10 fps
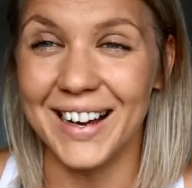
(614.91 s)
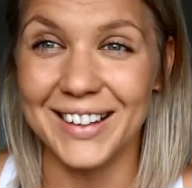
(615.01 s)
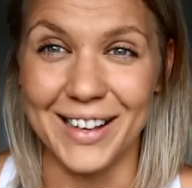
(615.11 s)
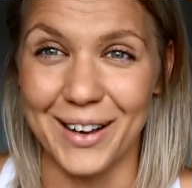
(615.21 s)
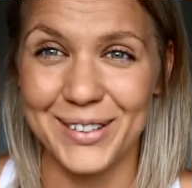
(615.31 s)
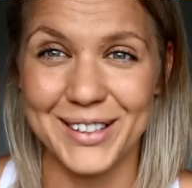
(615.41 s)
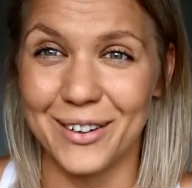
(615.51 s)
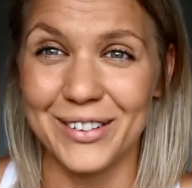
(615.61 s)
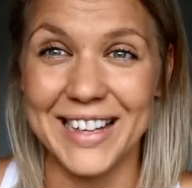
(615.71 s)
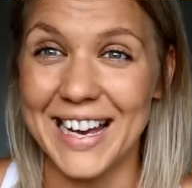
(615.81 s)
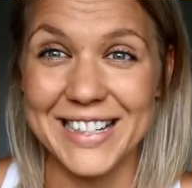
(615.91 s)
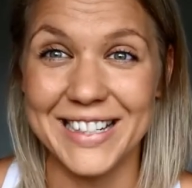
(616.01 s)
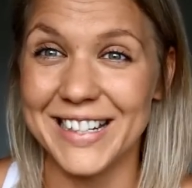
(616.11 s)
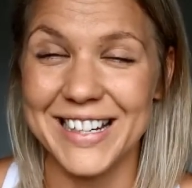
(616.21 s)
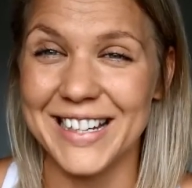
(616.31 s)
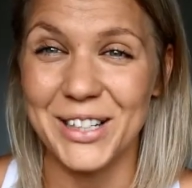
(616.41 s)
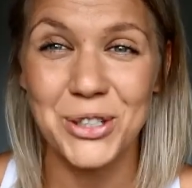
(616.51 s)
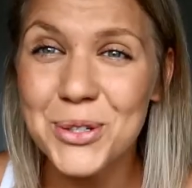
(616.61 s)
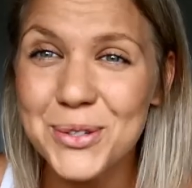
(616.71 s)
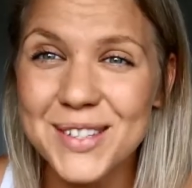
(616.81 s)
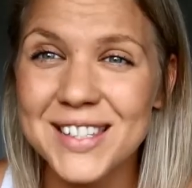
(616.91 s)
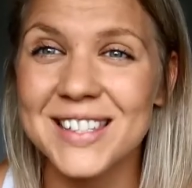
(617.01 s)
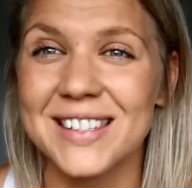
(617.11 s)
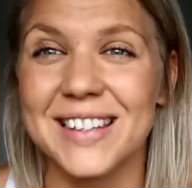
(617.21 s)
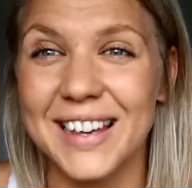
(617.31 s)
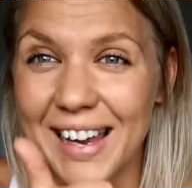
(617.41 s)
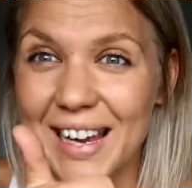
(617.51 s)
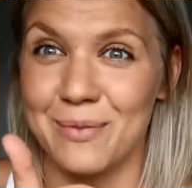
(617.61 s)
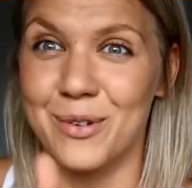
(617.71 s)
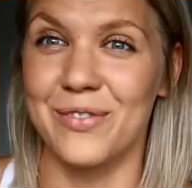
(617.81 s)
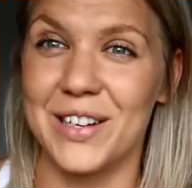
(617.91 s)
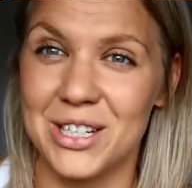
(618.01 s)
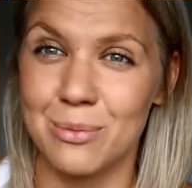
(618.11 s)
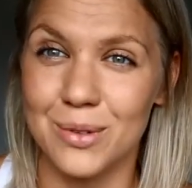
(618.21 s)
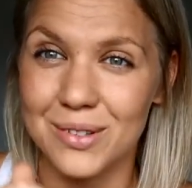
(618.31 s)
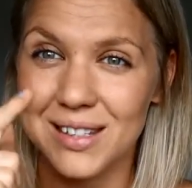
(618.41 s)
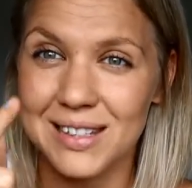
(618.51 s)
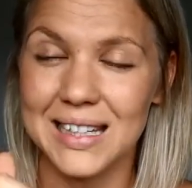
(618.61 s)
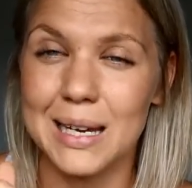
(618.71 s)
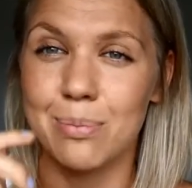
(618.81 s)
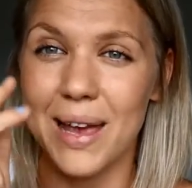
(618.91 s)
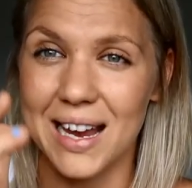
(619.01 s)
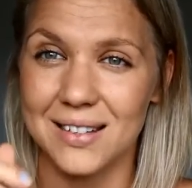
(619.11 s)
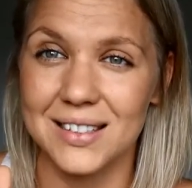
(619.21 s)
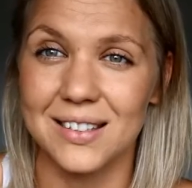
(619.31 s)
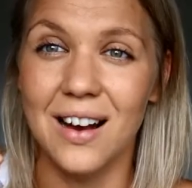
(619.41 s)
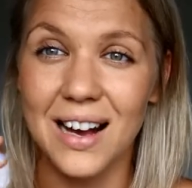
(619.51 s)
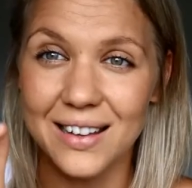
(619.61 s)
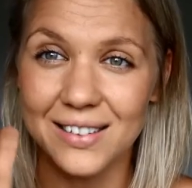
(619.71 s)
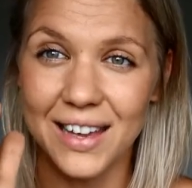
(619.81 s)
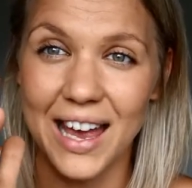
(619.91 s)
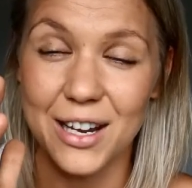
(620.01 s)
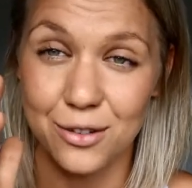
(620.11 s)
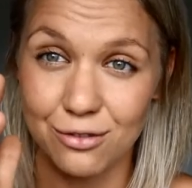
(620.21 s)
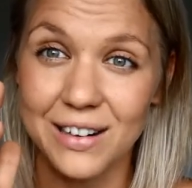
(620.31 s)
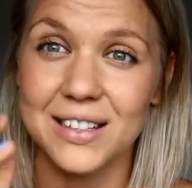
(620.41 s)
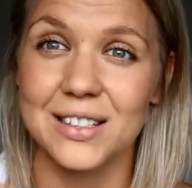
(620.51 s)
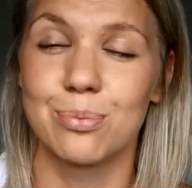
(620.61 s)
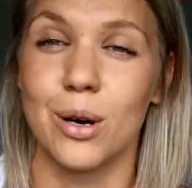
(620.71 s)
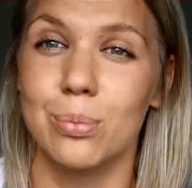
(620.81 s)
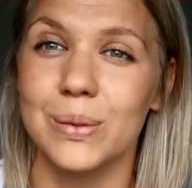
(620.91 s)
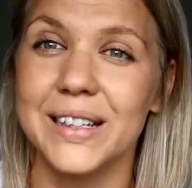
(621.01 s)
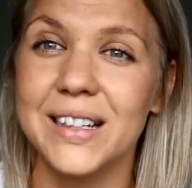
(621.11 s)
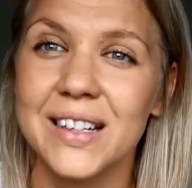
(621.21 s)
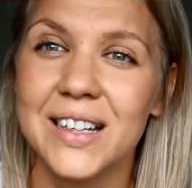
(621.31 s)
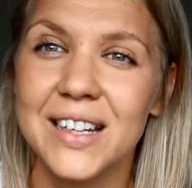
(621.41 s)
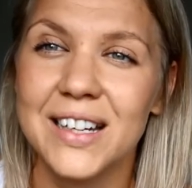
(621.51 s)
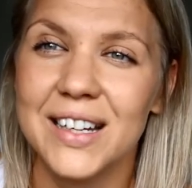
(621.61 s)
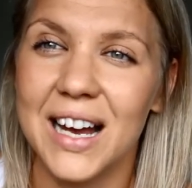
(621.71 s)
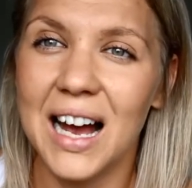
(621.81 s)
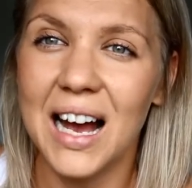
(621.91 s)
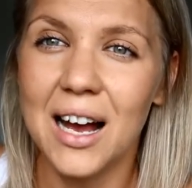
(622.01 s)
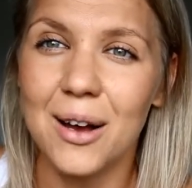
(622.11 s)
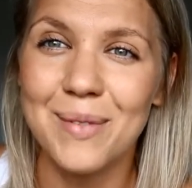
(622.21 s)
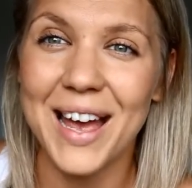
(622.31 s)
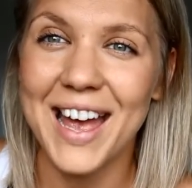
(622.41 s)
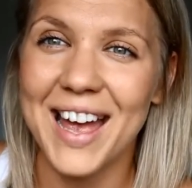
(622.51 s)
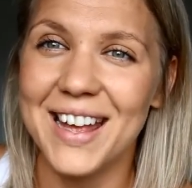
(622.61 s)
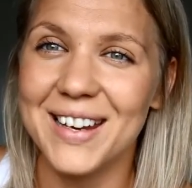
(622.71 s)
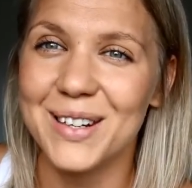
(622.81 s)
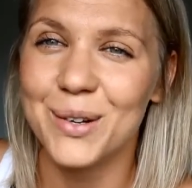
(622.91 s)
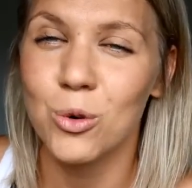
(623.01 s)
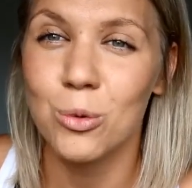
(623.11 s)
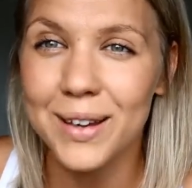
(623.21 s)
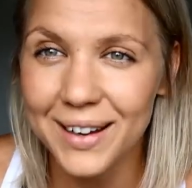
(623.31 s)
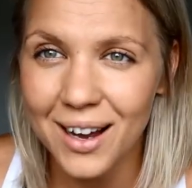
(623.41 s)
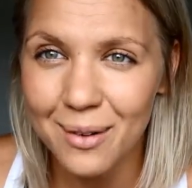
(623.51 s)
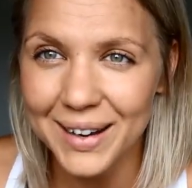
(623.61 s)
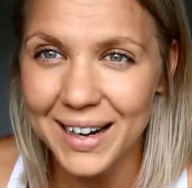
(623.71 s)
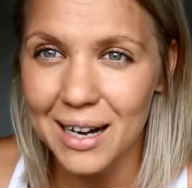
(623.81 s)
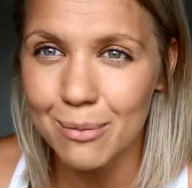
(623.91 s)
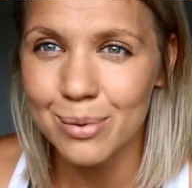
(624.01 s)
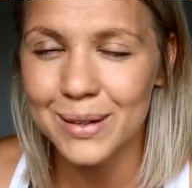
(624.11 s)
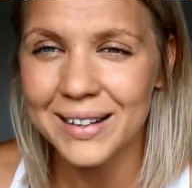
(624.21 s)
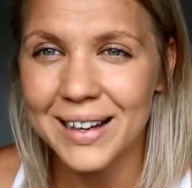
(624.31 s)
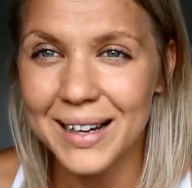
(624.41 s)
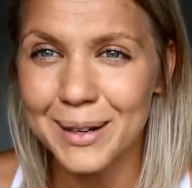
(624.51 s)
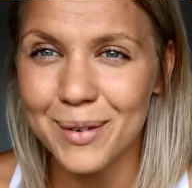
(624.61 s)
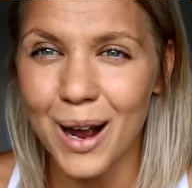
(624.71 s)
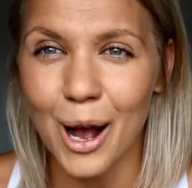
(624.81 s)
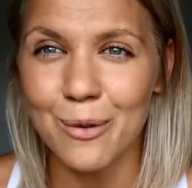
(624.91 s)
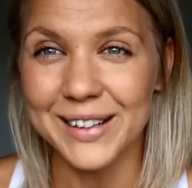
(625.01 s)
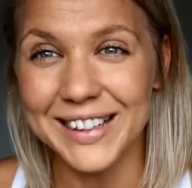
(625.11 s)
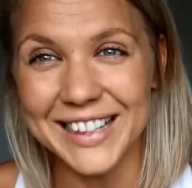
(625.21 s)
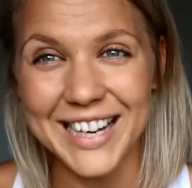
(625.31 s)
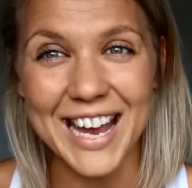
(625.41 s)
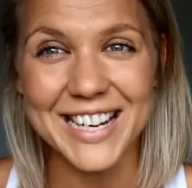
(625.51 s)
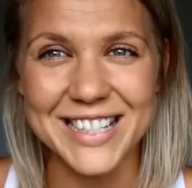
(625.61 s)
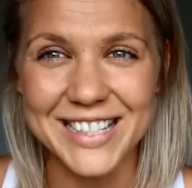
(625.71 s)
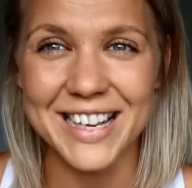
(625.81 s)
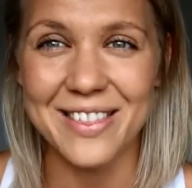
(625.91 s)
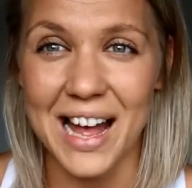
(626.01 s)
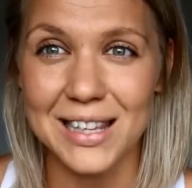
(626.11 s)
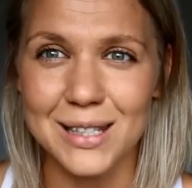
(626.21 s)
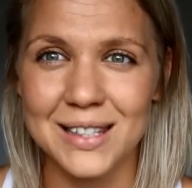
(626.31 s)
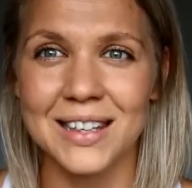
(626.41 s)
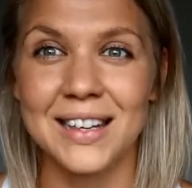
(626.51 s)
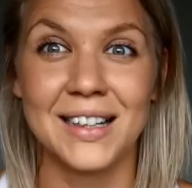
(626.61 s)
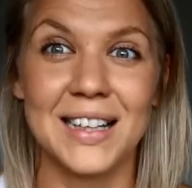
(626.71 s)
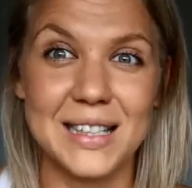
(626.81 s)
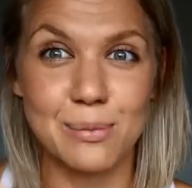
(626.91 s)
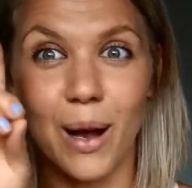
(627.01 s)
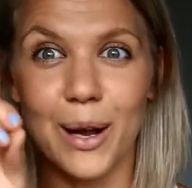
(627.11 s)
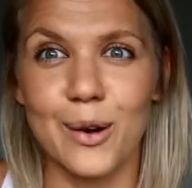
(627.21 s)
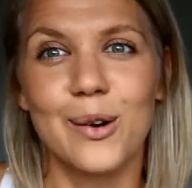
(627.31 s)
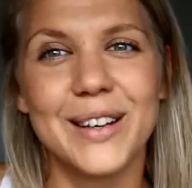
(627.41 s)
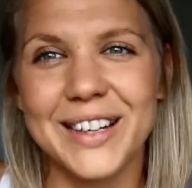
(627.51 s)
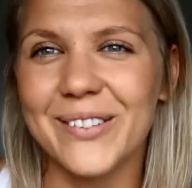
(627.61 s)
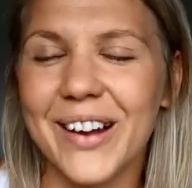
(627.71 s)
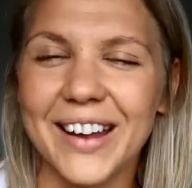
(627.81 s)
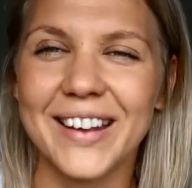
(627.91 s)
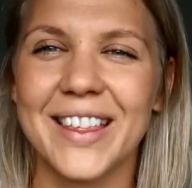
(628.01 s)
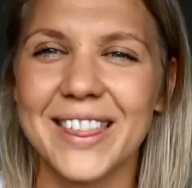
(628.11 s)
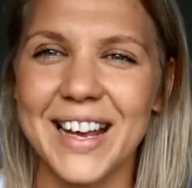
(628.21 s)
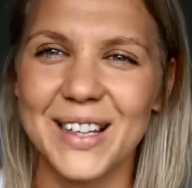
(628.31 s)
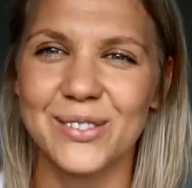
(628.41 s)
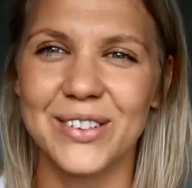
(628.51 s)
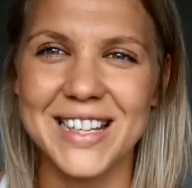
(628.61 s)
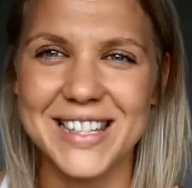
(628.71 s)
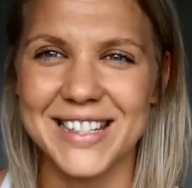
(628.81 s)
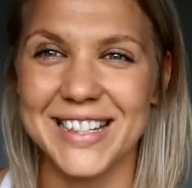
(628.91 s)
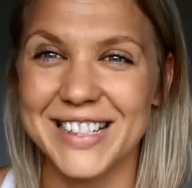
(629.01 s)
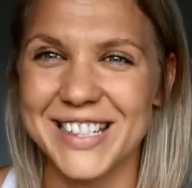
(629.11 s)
lifestyle related issues. Eat more vegetables, sleep, exercise and rest properly, and we'll be coming up cartwheeling at 80, and that's my goal anyway. Thanks for listening.